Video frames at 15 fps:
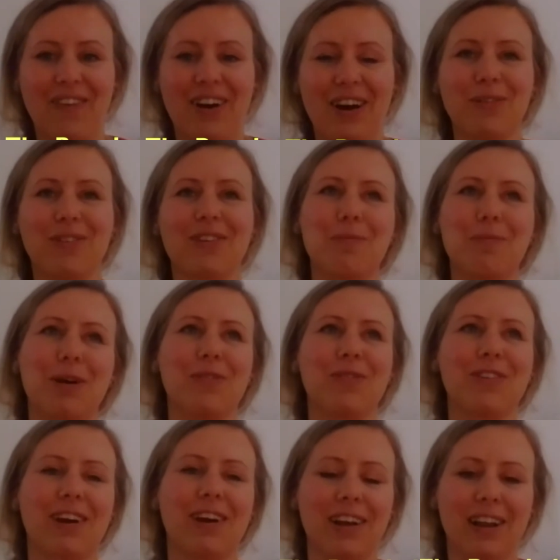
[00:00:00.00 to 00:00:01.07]
I was in a bit of a
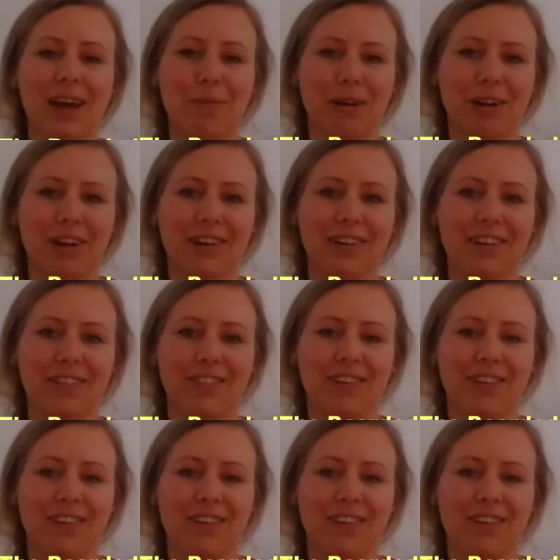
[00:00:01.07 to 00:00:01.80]
dilemma as